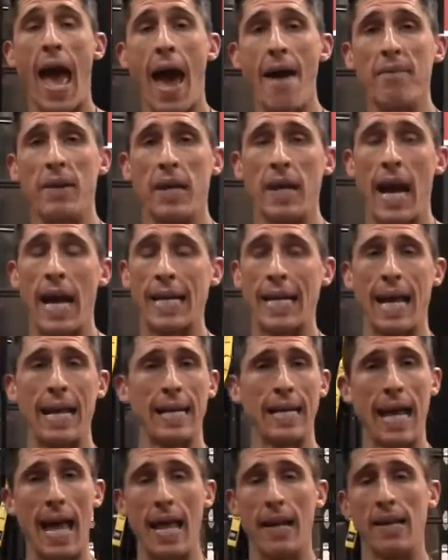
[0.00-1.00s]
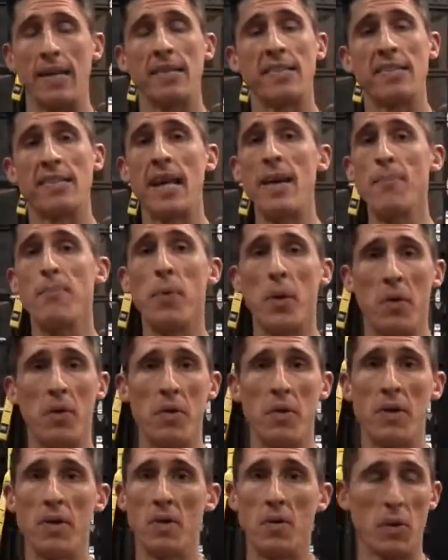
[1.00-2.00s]
have it. Again,
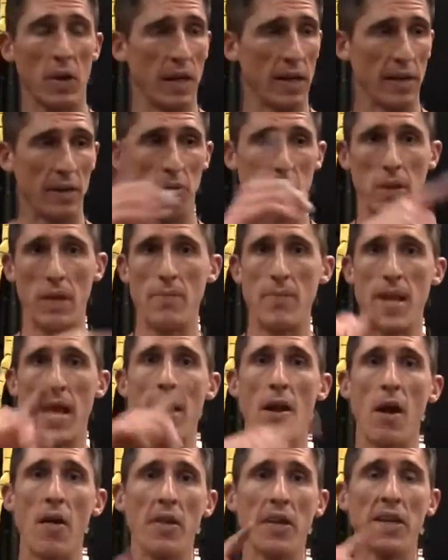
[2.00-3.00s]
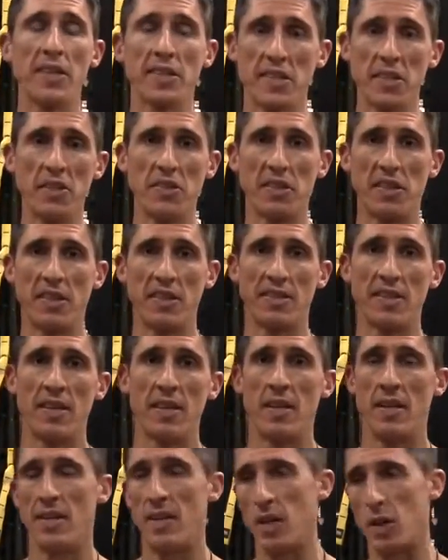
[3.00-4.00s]
simple. We're going to eliminate all the excuses,
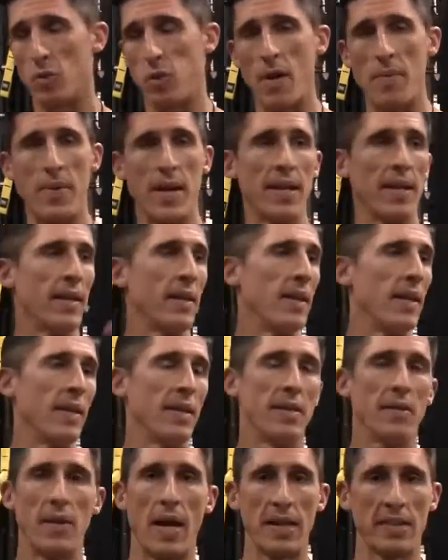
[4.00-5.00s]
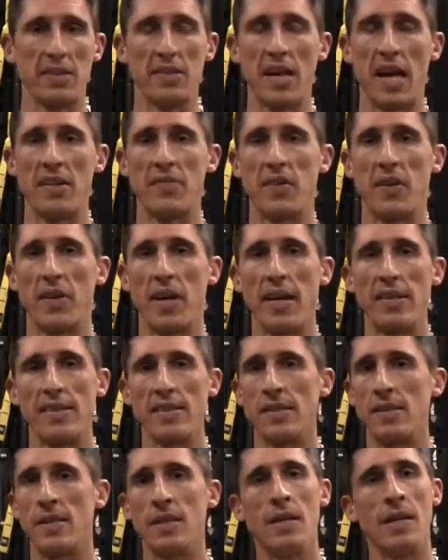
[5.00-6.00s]
the equipment, the exercise
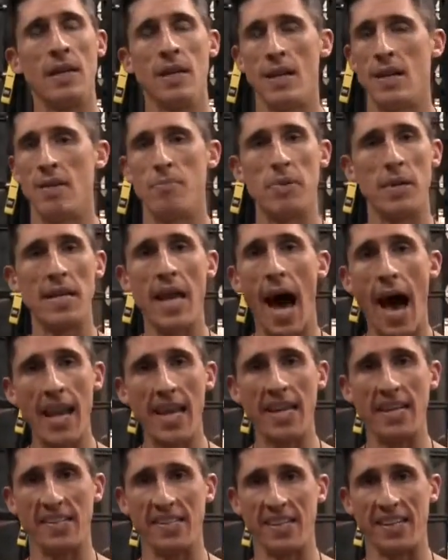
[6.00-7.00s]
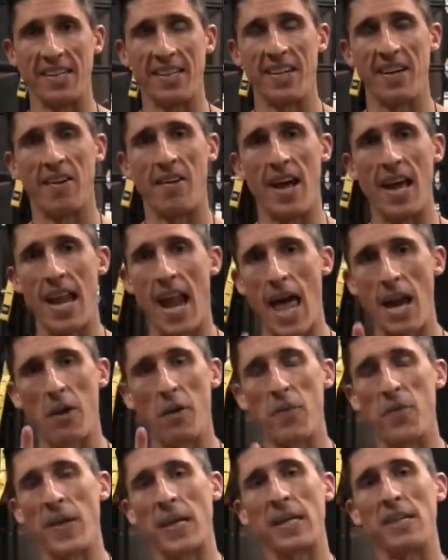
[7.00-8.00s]
variation, but not easy. All right, and I
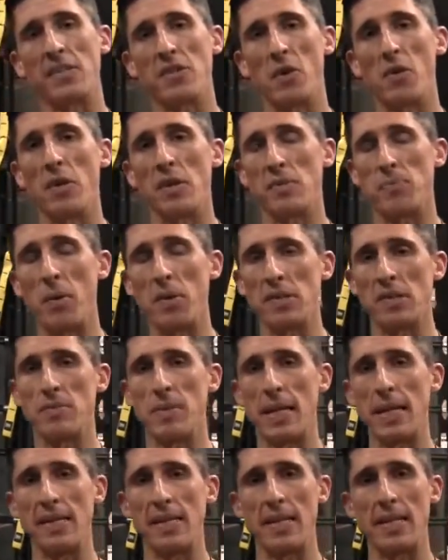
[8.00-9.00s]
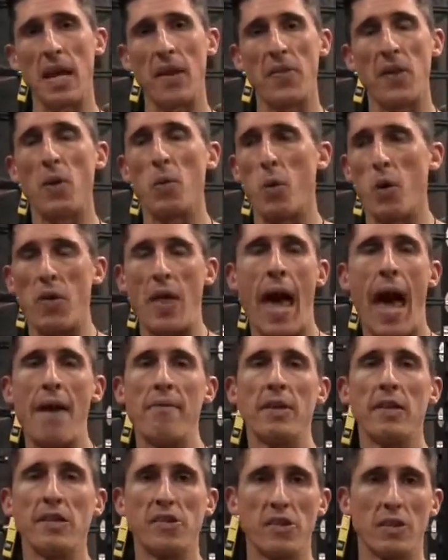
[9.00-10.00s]
don't think it's supposed to be easy. Nothing worth
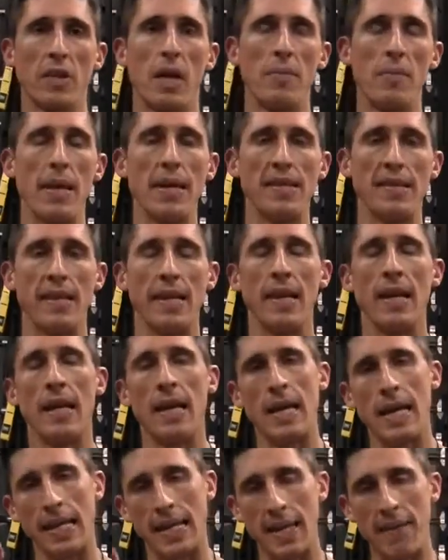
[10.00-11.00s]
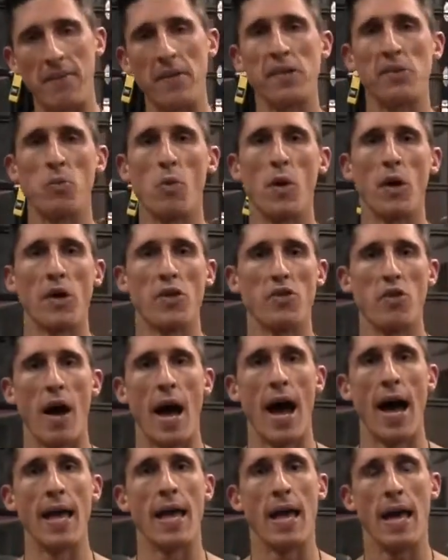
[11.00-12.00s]
having should come easy. Give this one a
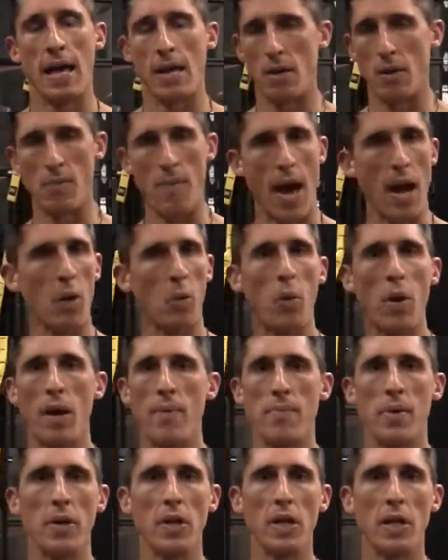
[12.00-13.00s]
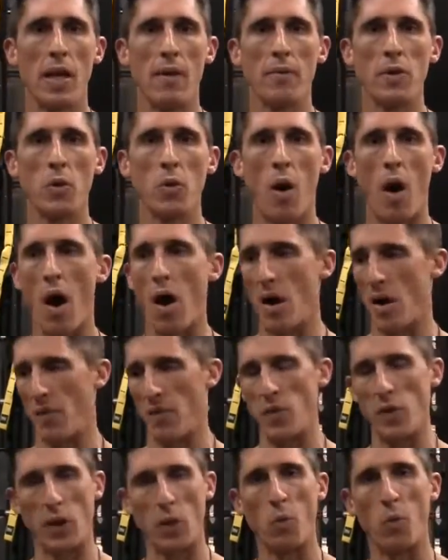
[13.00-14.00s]
try, no matter what ability level you are, and
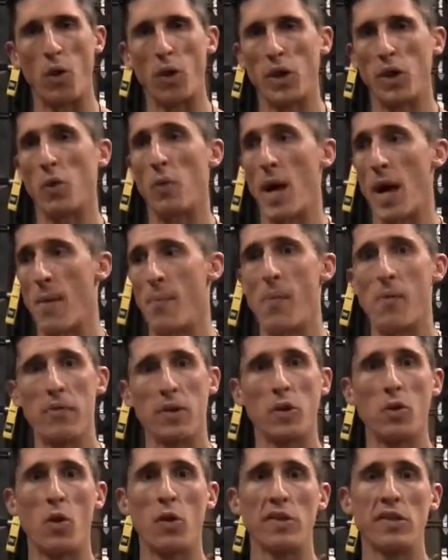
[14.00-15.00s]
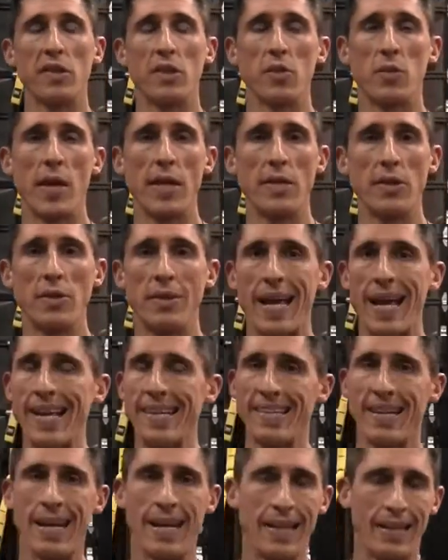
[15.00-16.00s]
if you can work your way up over the course of the 22
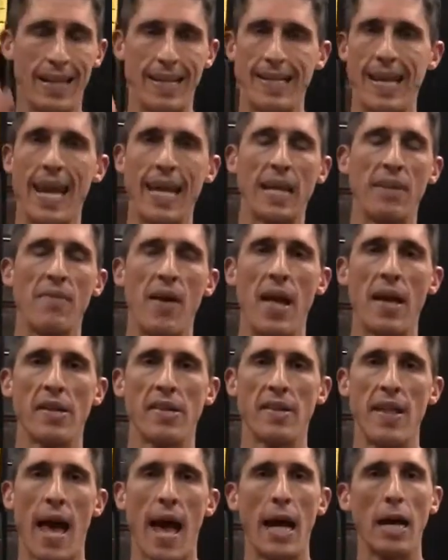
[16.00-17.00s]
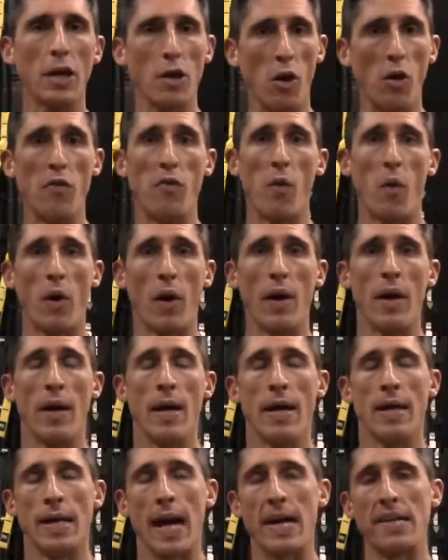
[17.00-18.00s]
days, then take advantage of that and go for it.
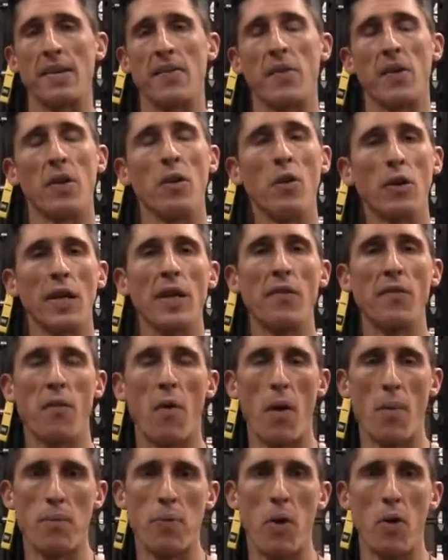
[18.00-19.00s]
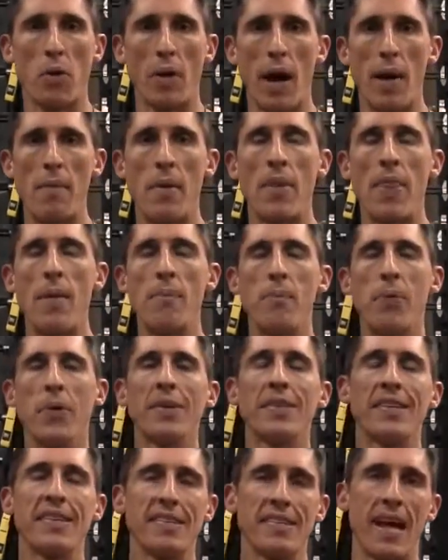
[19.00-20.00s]
Guys, if you're looking for a program that
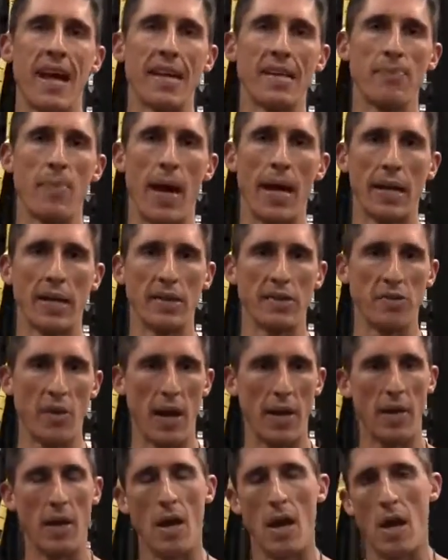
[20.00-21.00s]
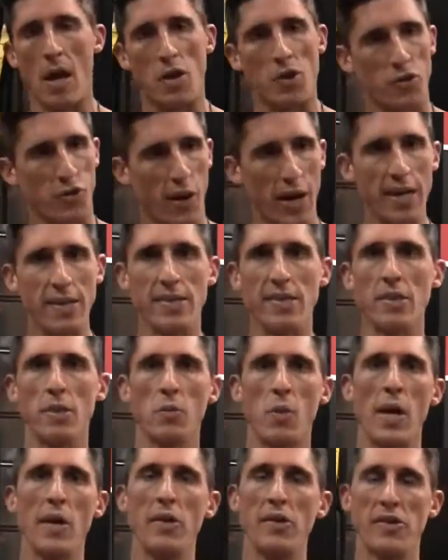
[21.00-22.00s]
puts the science back in strength, trains you
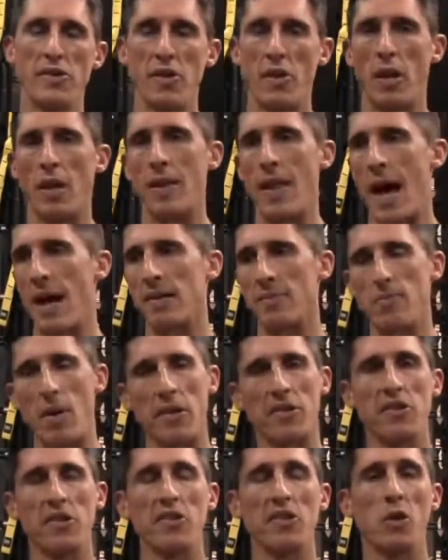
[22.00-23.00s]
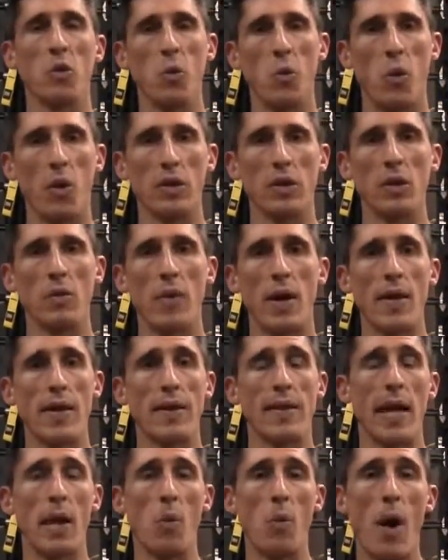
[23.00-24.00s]
the way you should, allows muscles to work the way
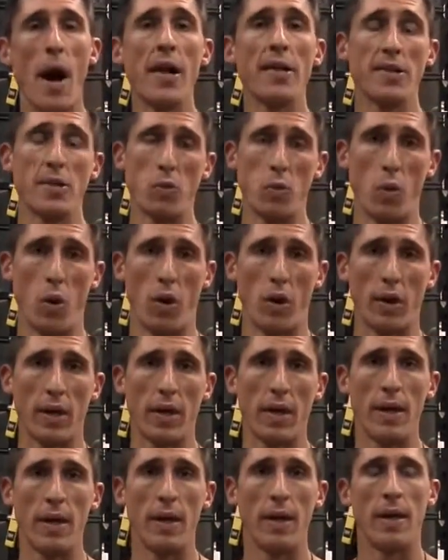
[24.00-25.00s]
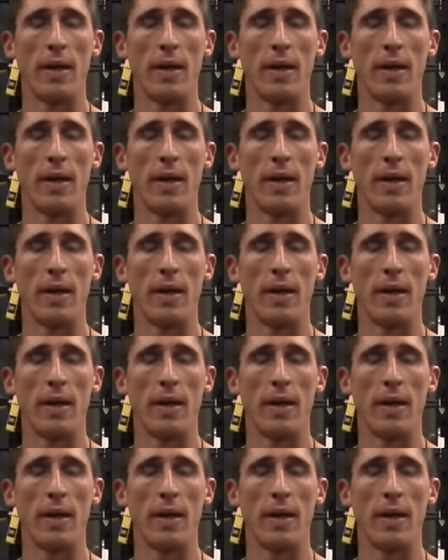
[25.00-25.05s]
that they want to work,